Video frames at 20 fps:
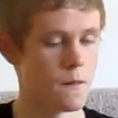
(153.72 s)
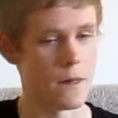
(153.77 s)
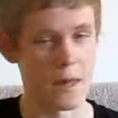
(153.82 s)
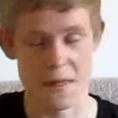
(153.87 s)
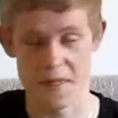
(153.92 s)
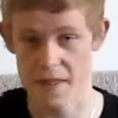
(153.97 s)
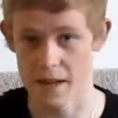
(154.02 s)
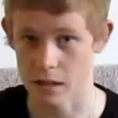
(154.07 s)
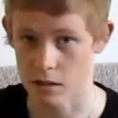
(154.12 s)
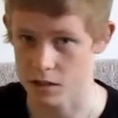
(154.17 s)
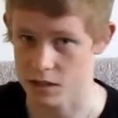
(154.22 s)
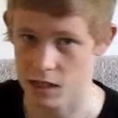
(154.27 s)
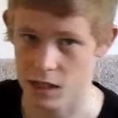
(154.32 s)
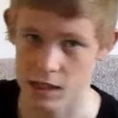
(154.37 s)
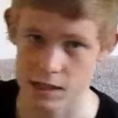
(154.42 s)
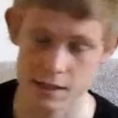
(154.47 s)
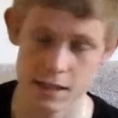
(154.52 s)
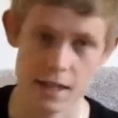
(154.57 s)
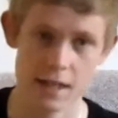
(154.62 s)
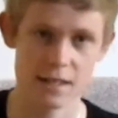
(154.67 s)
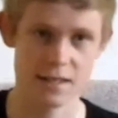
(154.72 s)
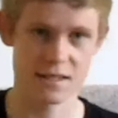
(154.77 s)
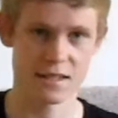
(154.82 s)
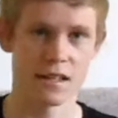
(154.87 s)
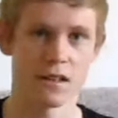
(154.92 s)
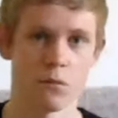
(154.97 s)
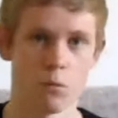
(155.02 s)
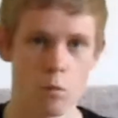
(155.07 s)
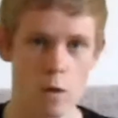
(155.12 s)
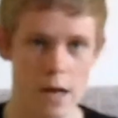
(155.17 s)
then they'll start attacking
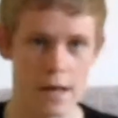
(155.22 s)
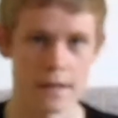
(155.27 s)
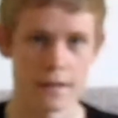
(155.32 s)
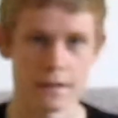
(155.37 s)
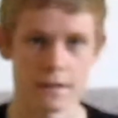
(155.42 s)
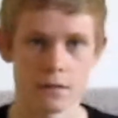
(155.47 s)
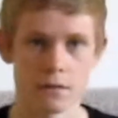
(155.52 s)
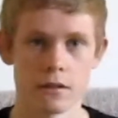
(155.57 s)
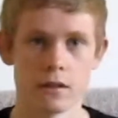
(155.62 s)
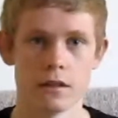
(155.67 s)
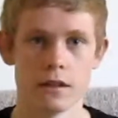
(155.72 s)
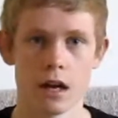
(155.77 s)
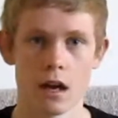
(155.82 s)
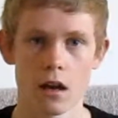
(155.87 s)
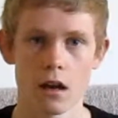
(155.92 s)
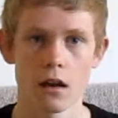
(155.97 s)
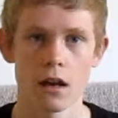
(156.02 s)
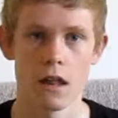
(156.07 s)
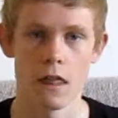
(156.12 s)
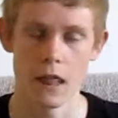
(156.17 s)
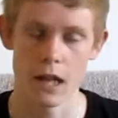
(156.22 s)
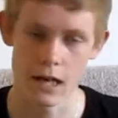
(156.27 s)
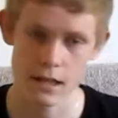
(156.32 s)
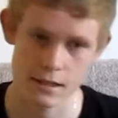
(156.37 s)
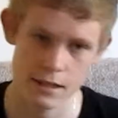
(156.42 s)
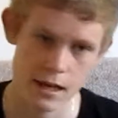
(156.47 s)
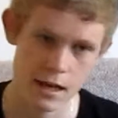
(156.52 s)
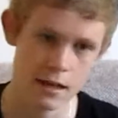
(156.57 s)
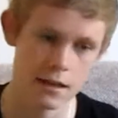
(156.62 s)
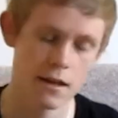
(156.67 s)
instead of waiting until you're done and then
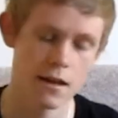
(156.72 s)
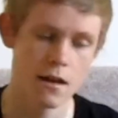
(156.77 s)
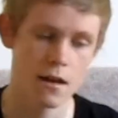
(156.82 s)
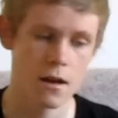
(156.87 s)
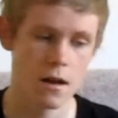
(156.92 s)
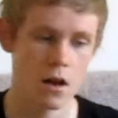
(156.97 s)
attack.